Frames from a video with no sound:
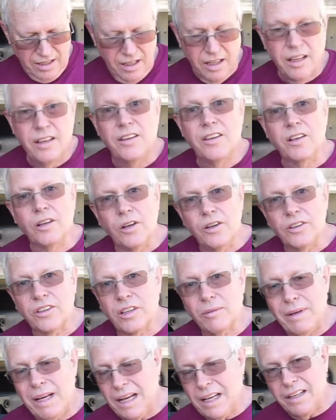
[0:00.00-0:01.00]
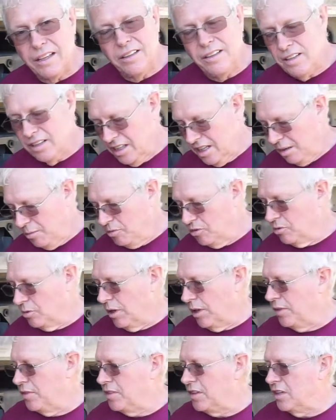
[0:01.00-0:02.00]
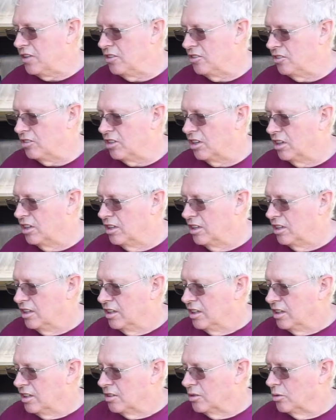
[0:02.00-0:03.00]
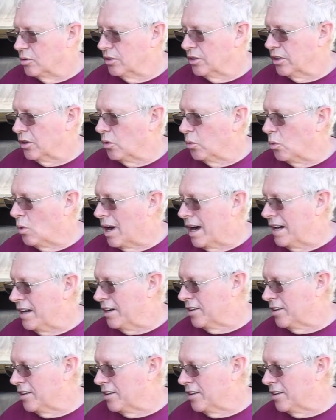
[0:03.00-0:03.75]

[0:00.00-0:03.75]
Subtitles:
The alert command comes with these cool little wire